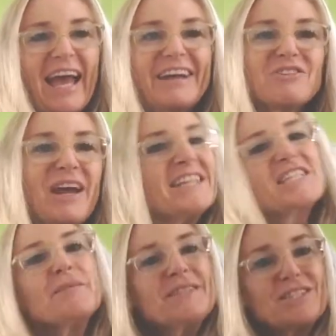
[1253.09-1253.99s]
Great
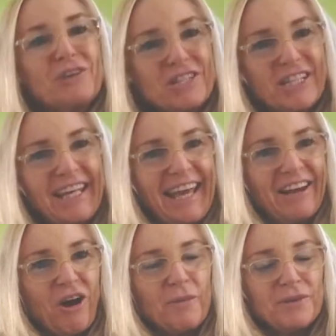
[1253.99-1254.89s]
demonstration again.
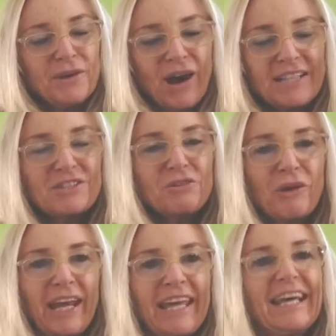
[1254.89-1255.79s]
I hope you guys
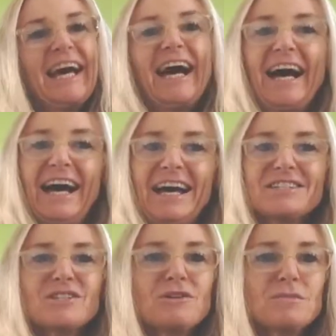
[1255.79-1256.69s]
agree.
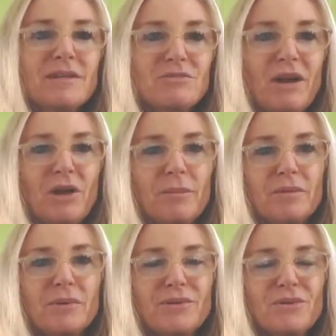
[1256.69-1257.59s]

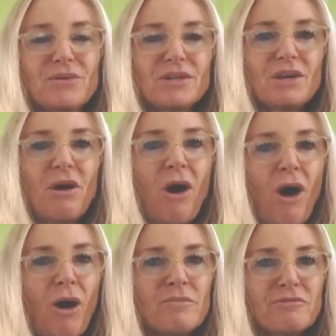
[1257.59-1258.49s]

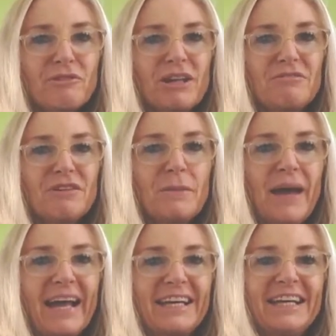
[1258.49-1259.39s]
soulspaceradio@bigpond.com for any
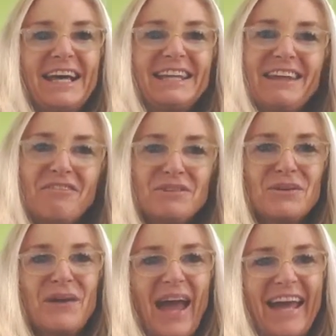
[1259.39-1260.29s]
feedback. Love
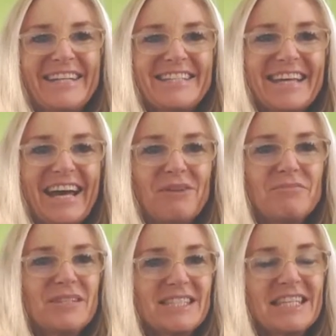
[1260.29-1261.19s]
you, and
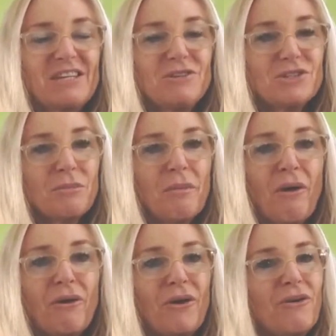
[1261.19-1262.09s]
see you
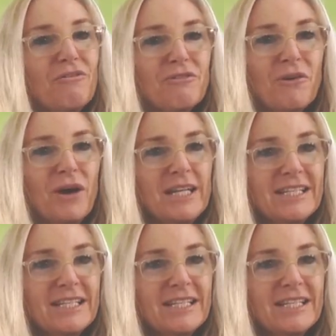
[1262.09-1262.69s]
tomorrow for